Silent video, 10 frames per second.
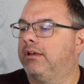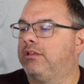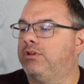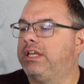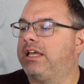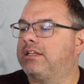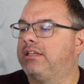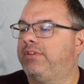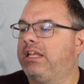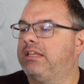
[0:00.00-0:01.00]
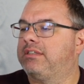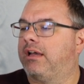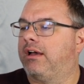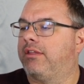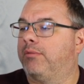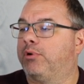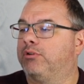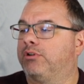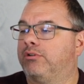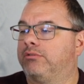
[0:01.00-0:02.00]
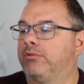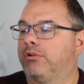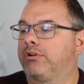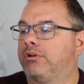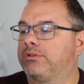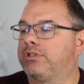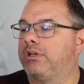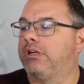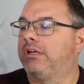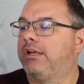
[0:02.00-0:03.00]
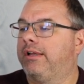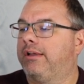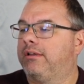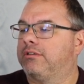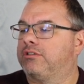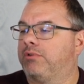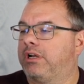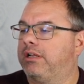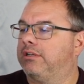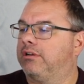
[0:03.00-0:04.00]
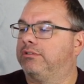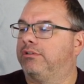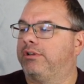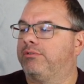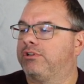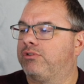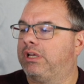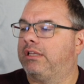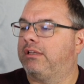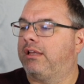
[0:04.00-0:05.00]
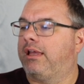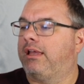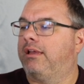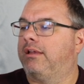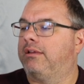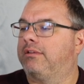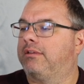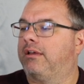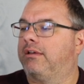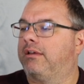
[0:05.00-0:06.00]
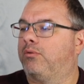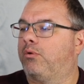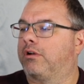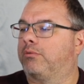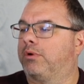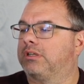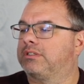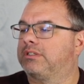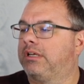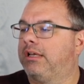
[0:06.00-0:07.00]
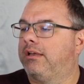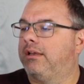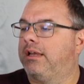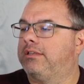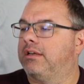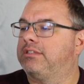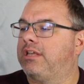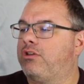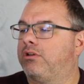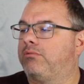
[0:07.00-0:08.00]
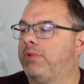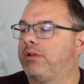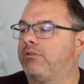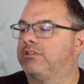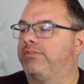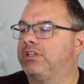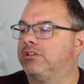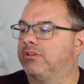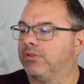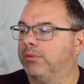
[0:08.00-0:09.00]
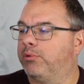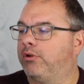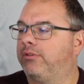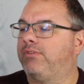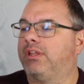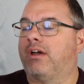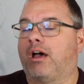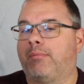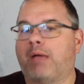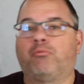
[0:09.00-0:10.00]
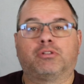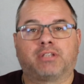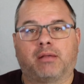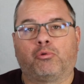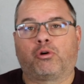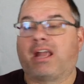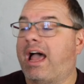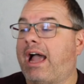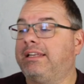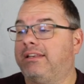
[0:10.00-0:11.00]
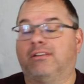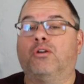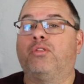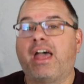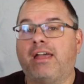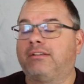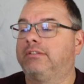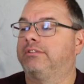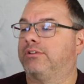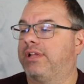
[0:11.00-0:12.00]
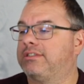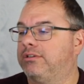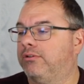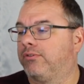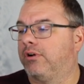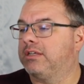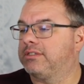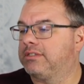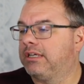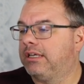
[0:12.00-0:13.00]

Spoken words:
Unique activities, the Bolt roller coaster, Serenity adult only retreat, and Waterworks. It does say you can make reservations for the Bolt via the Hub app once on board. I didn't know that, so that's new for us.